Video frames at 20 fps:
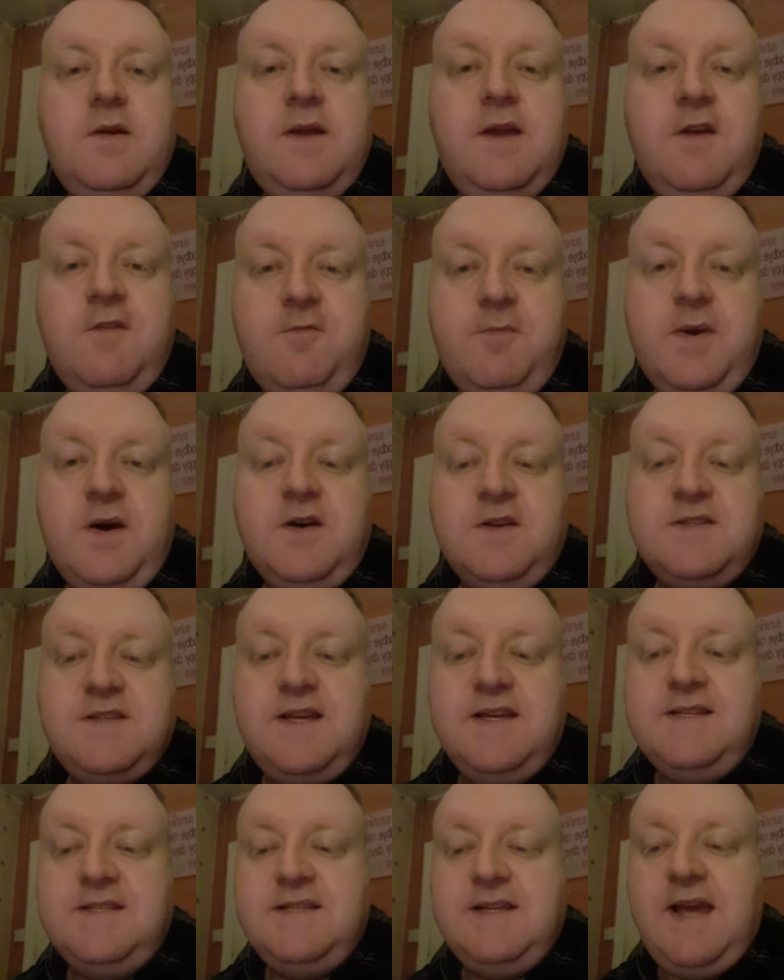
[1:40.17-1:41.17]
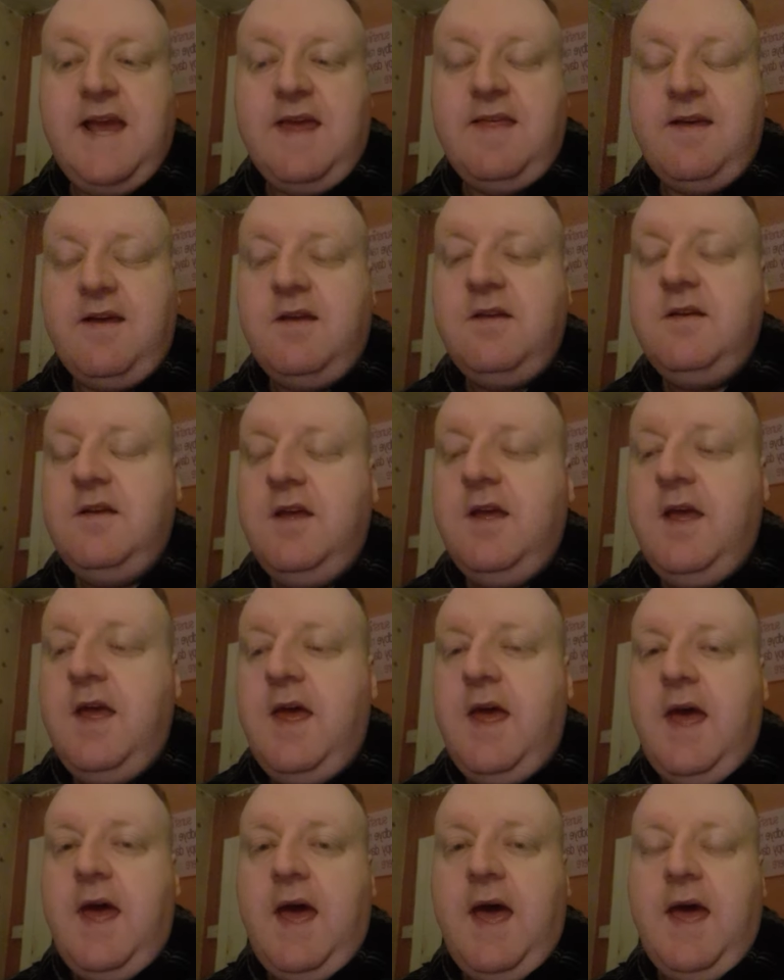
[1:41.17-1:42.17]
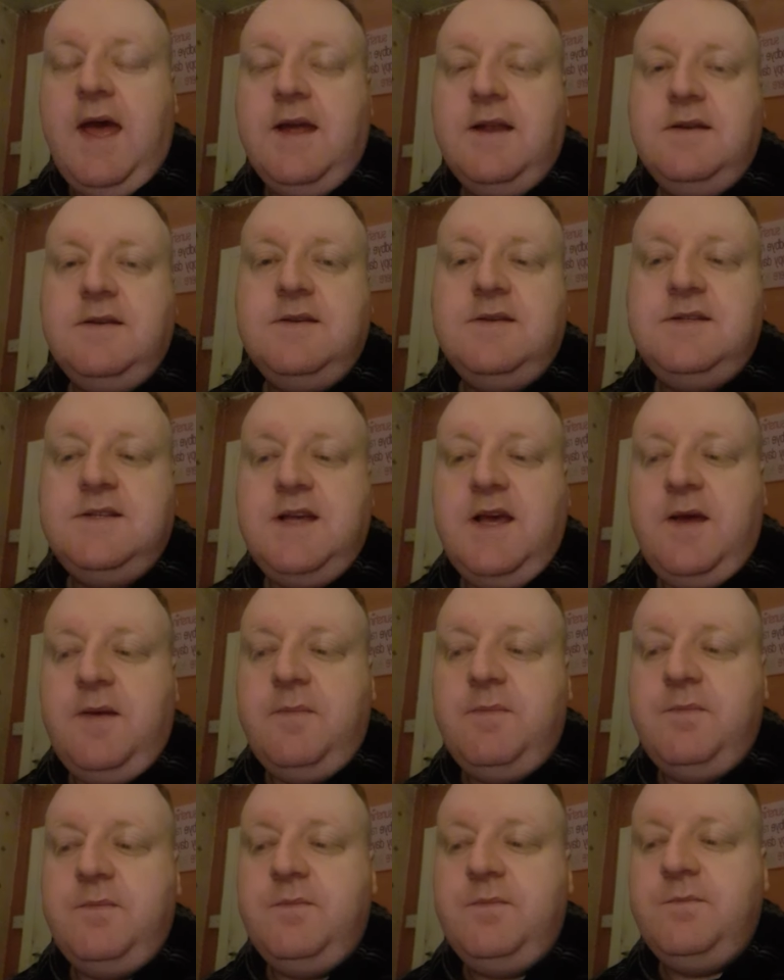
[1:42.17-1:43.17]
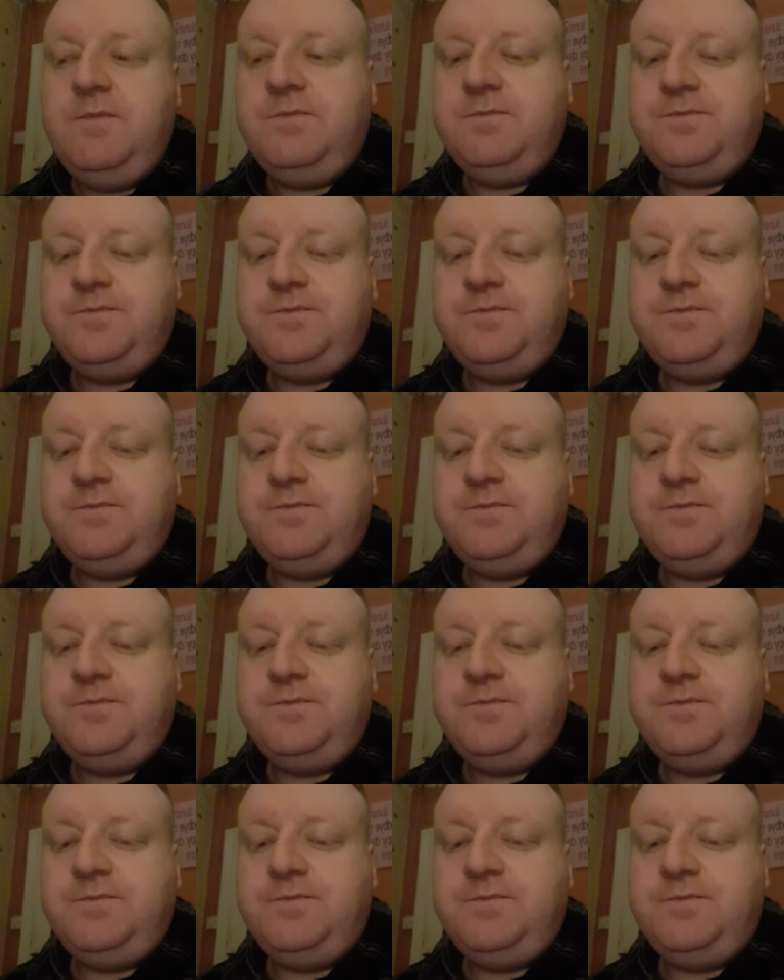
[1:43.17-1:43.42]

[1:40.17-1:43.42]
gift baskets together, and